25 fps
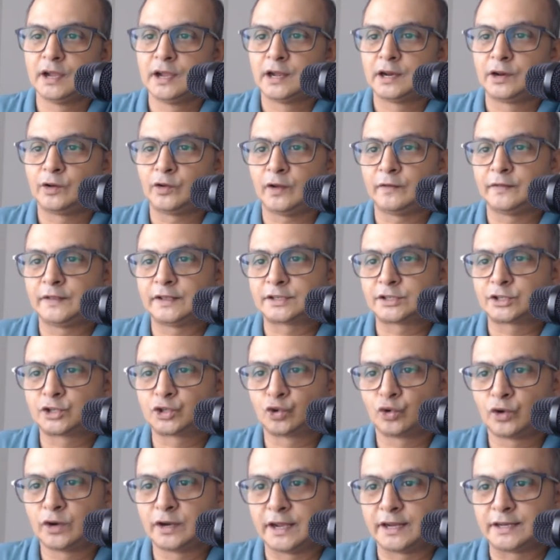Now I have this
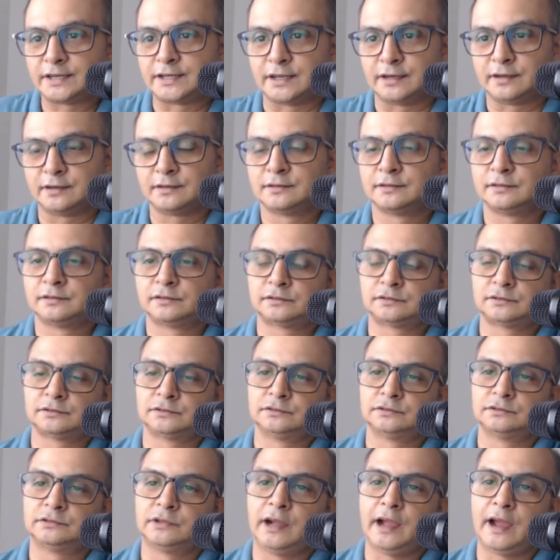two data,
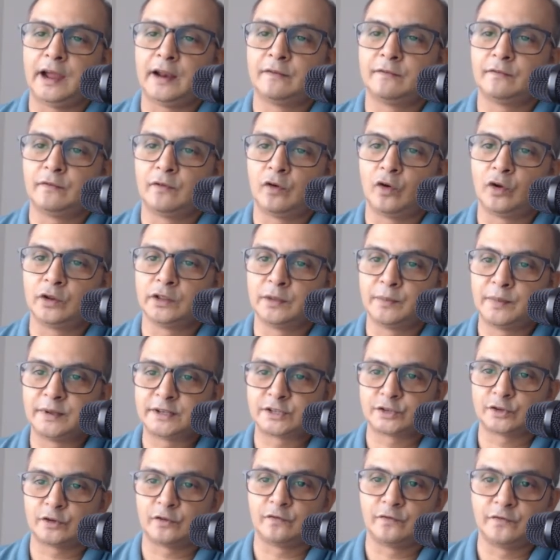and on the
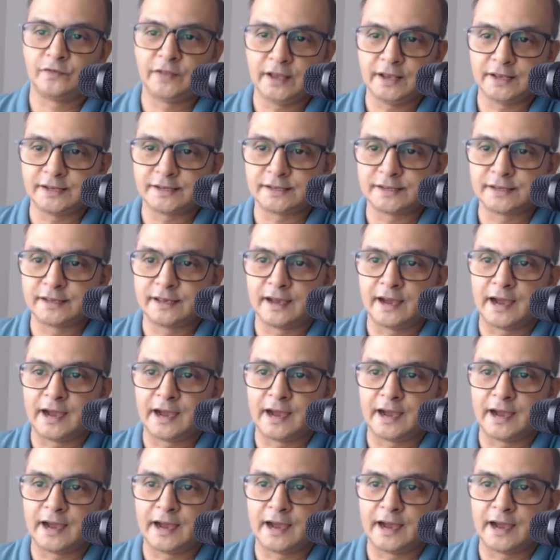basis of this